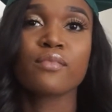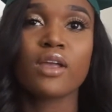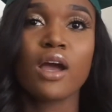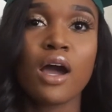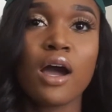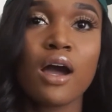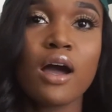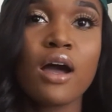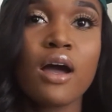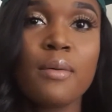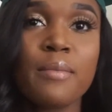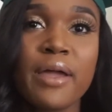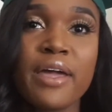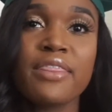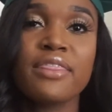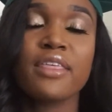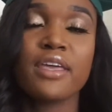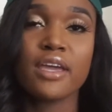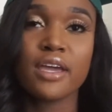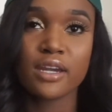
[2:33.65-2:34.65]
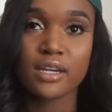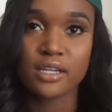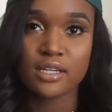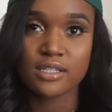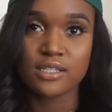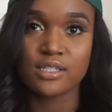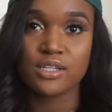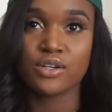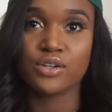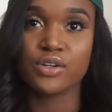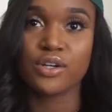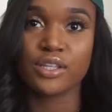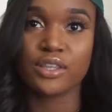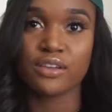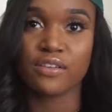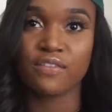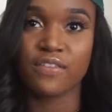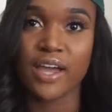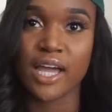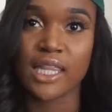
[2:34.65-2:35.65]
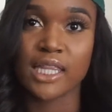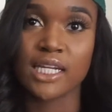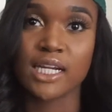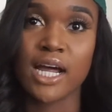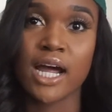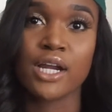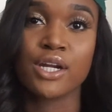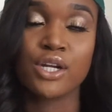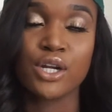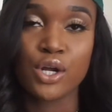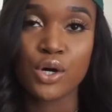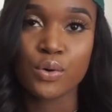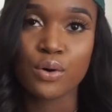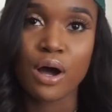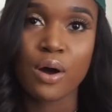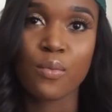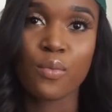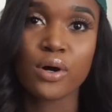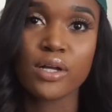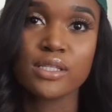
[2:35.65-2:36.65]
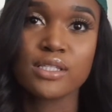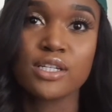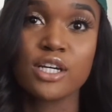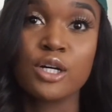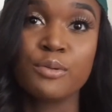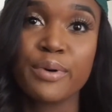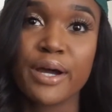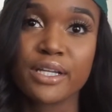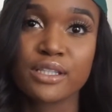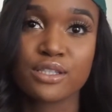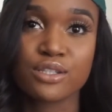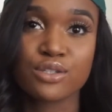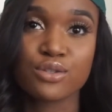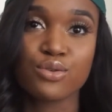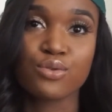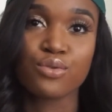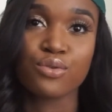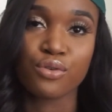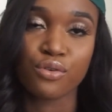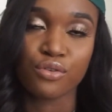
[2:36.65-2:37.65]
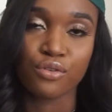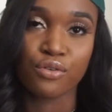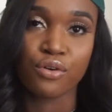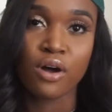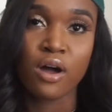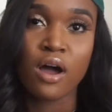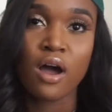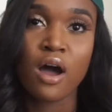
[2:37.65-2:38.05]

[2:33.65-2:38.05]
And then considering the fact that I know I want to go back to school